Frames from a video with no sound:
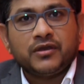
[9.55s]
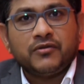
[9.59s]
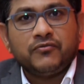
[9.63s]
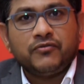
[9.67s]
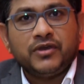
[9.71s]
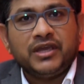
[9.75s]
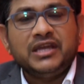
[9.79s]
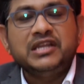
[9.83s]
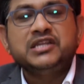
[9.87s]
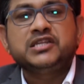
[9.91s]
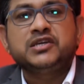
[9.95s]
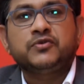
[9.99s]

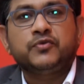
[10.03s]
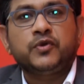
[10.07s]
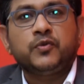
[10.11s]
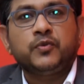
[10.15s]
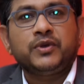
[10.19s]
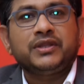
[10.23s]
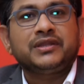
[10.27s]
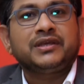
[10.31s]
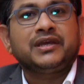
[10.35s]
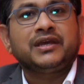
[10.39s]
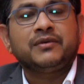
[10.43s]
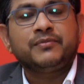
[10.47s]
we interview
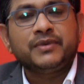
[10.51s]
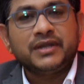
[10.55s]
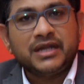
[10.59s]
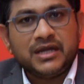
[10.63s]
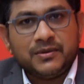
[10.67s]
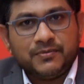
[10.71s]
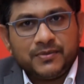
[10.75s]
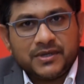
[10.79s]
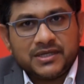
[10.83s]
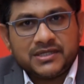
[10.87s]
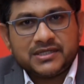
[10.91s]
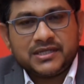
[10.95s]
with
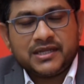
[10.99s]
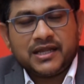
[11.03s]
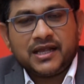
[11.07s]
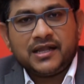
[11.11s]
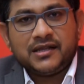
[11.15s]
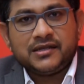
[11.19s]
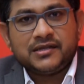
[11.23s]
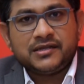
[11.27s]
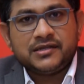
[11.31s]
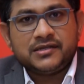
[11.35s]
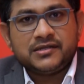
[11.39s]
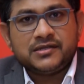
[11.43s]
eminent
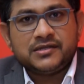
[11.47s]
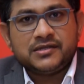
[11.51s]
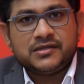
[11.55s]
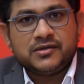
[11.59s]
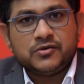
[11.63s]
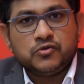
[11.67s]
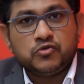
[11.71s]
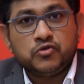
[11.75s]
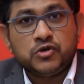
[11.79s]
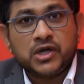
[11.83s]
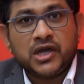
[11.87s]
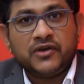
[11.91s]
personalities
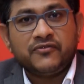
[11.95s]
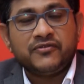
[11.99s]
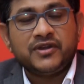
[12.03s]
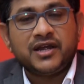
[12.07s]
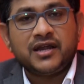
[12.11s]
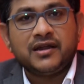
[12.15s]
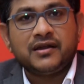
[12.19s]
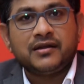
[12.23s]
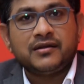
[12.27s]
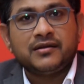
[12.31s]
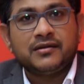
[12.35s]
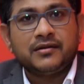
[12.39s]
who have
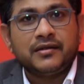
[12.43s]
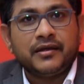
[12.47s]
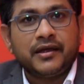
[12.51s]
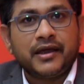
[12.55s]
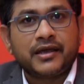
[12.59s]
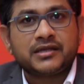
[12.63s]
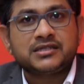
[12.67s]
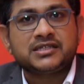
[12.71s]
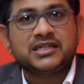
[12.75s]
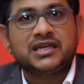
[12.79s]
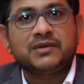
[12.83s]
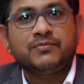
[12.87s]
done
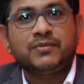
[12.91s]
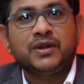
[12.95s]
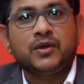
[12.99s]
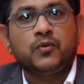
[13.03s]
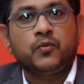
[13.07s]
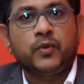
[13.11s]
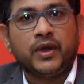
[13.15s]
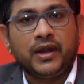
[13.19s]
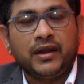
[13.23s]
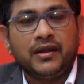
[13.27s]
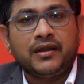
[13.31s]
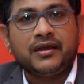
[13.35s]
extremely
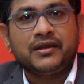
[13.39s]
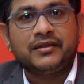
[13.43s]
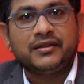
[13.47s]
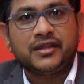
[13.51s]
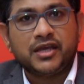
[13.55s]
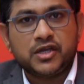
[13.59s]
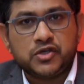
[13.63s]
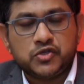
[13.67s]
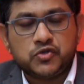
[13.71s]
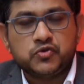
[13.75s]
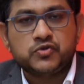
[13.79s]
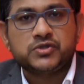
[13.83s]
well in
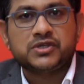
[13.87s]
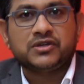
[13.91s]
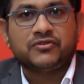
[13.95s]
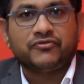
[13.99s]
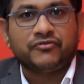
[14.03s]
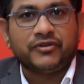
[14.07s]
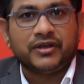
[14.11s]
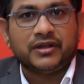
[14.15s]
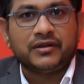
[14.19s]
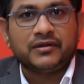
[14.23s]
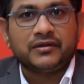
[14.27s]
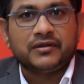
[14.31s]
their chosen
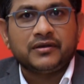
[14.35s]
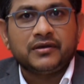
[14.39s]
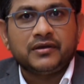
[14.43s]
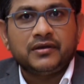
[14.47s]
field.